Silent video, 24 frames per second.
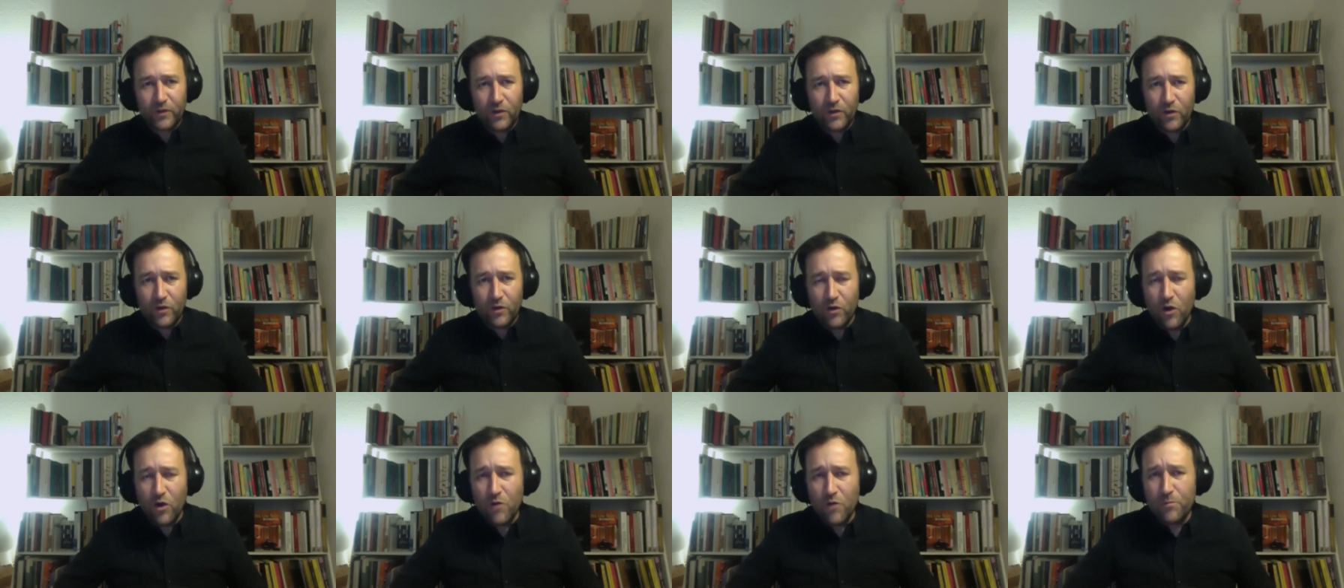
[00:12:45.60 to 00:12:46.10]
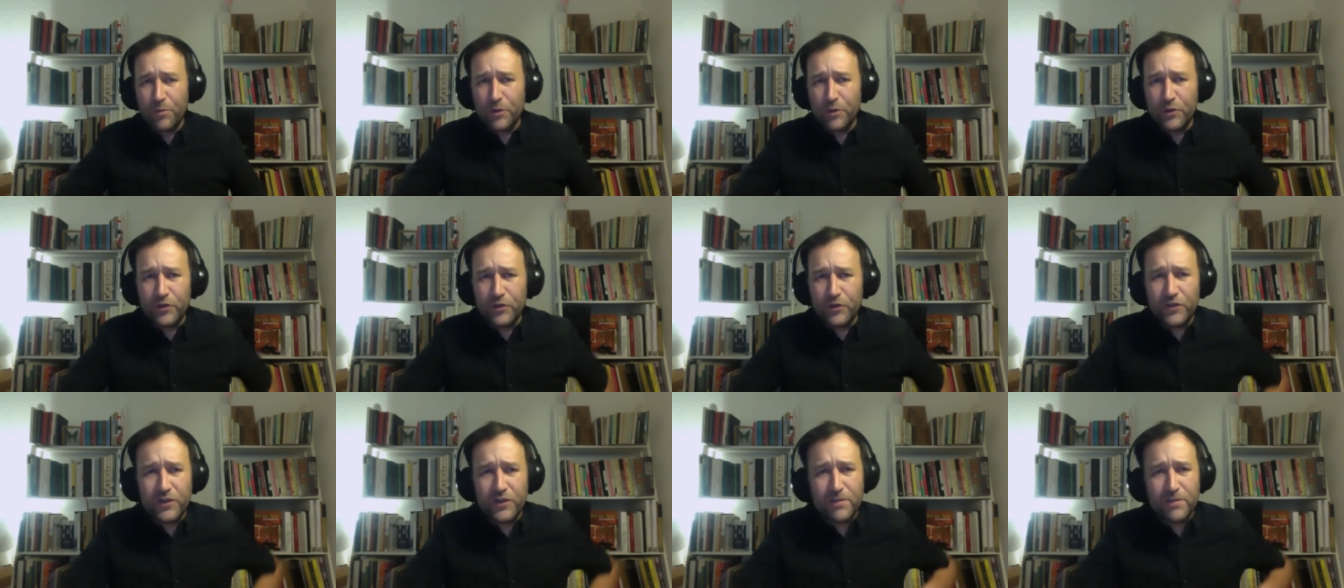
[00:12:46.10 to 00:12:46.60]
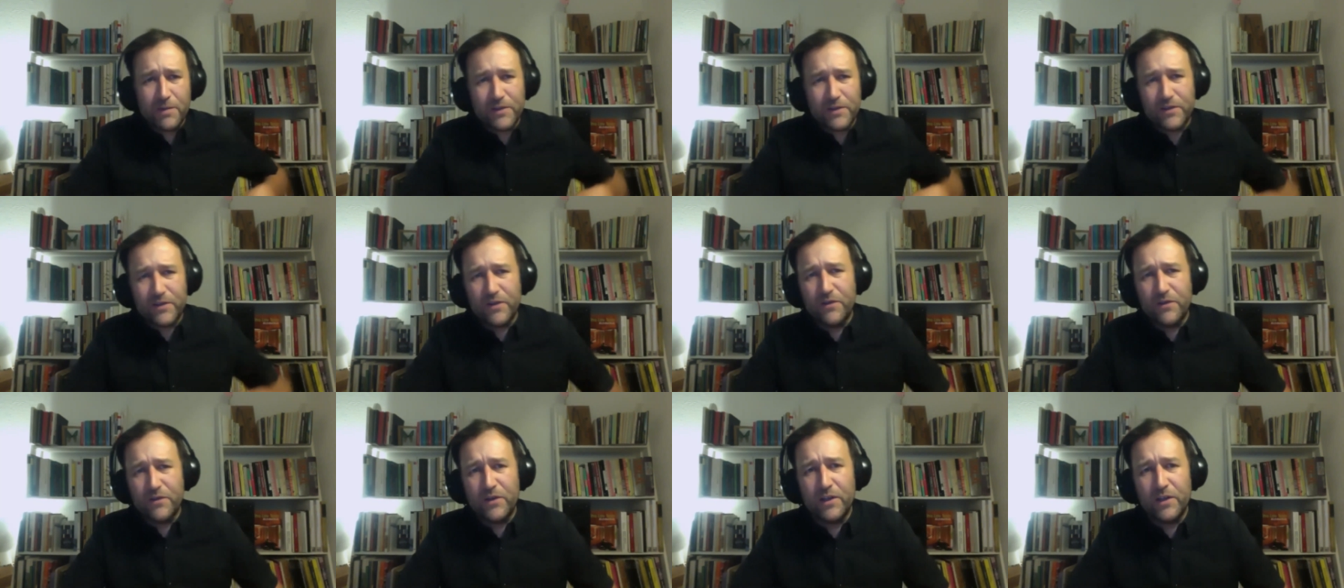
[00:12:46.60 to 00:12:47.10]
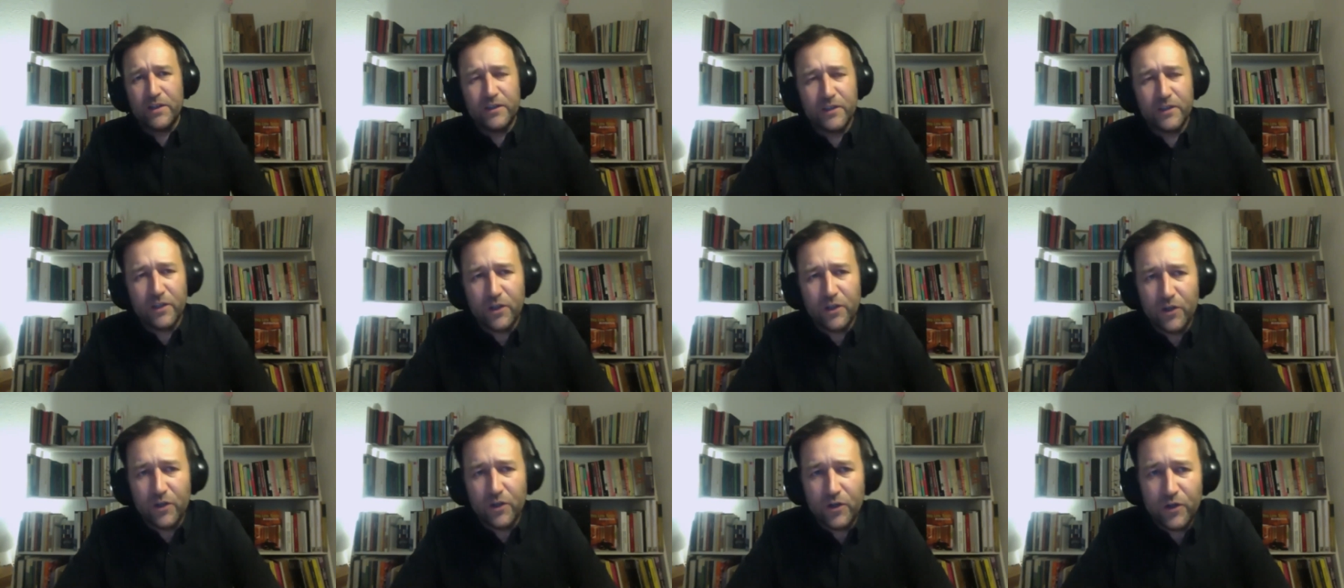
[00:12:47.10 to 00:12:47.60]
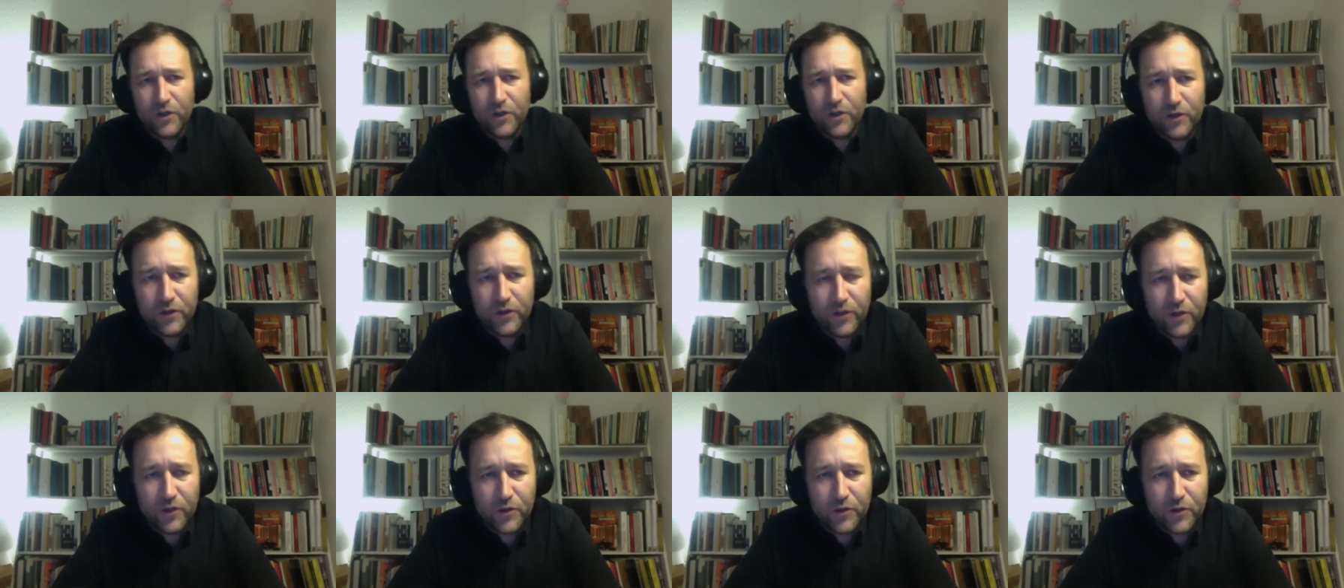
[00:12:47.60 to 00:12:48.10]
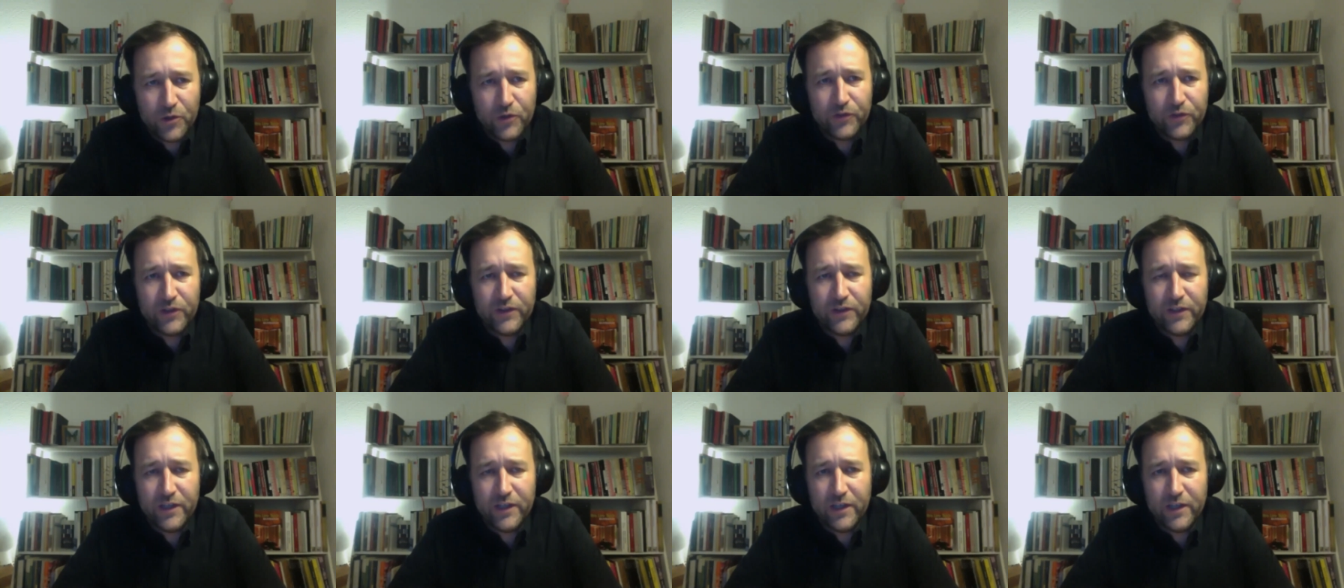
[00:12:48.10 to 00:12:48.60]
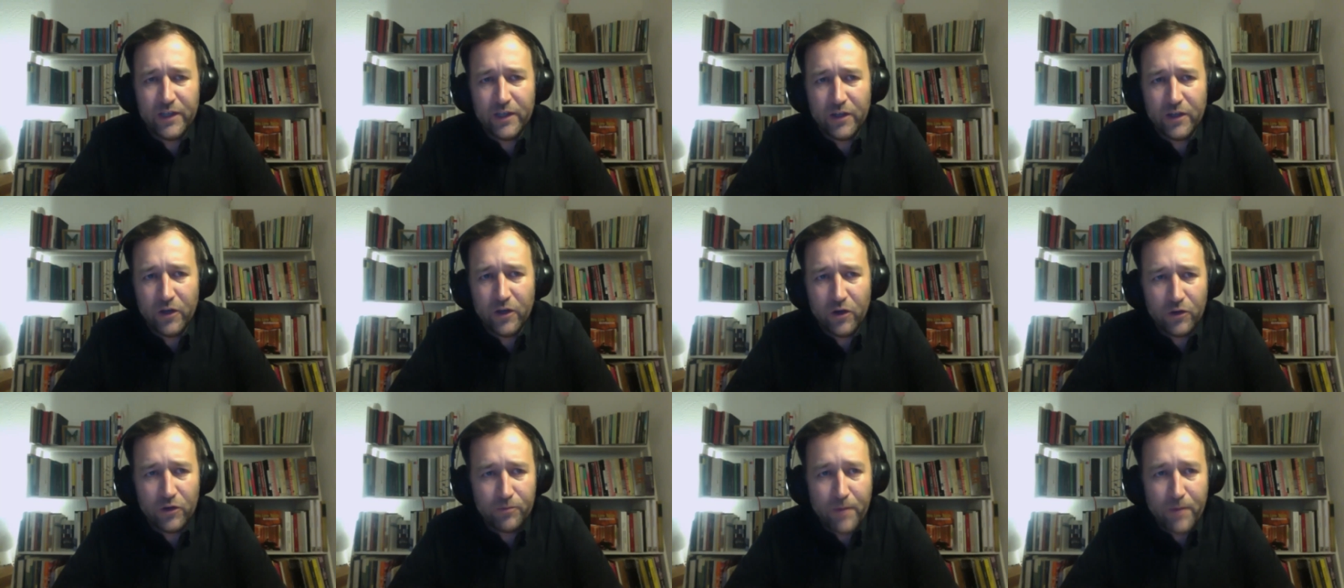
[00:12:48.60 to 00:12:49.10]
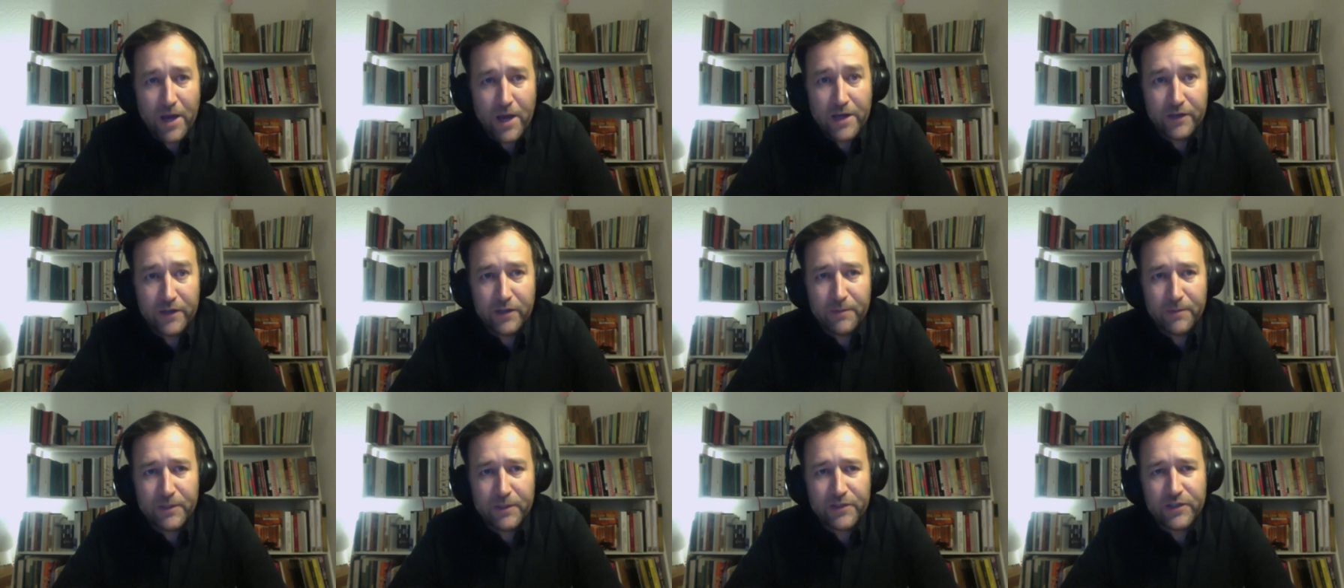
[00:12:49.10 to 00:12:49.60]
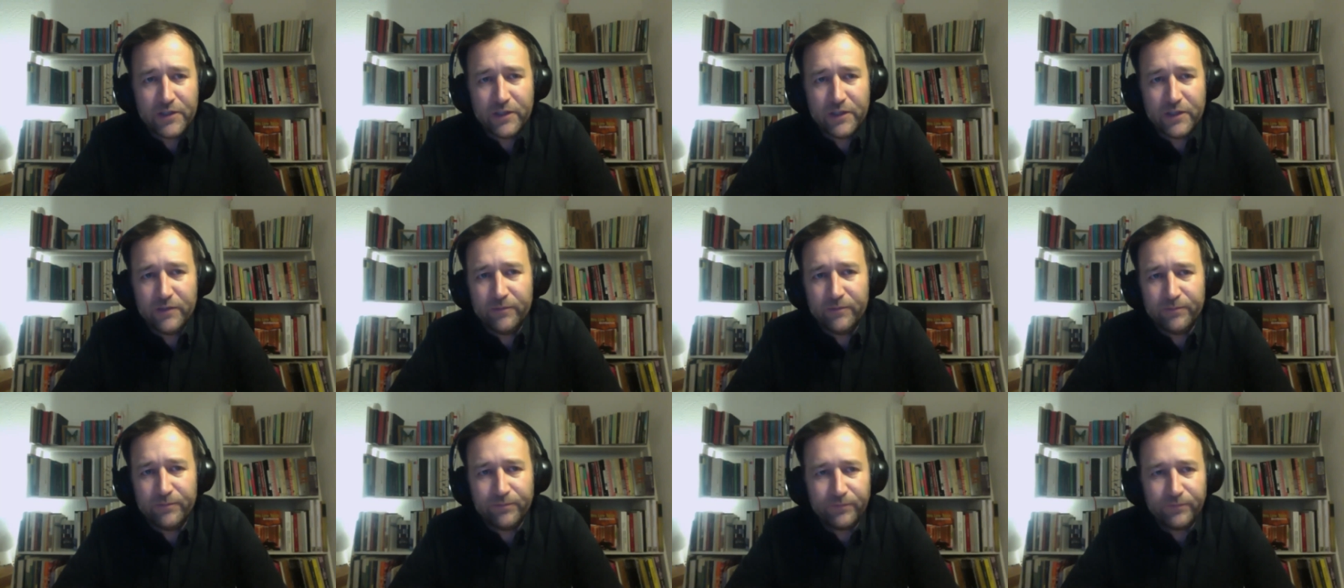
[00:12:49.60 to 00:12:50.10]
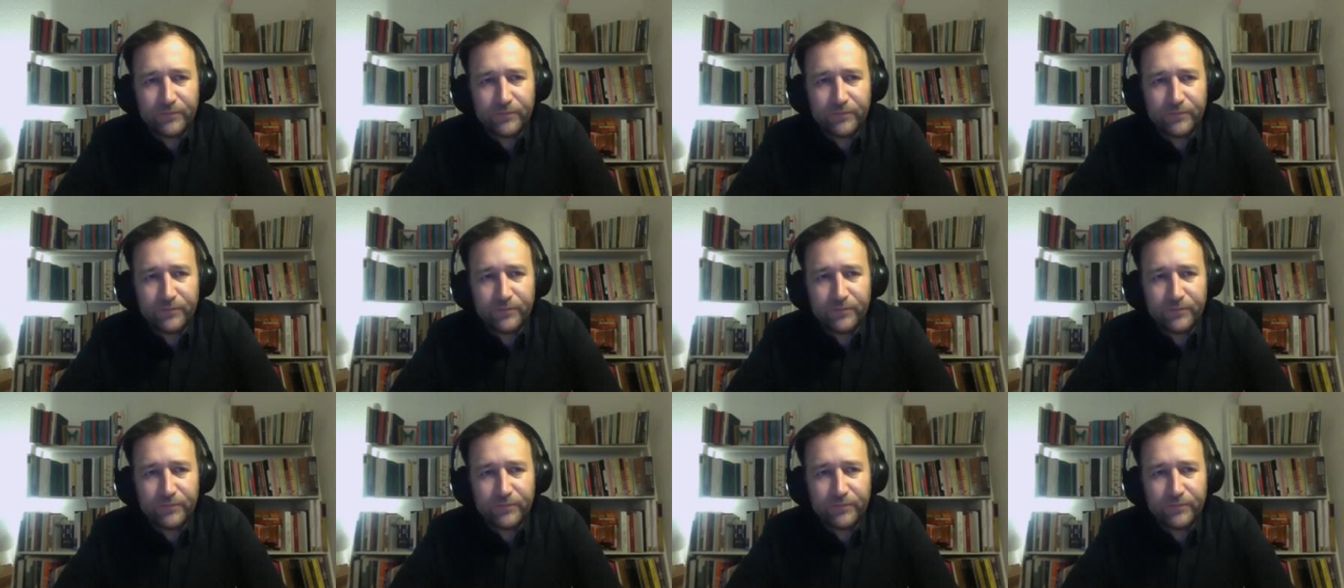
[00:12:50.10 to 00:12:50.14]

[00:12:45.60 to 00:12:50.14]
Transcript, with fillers: of producing the material or, or using the or buying the machine.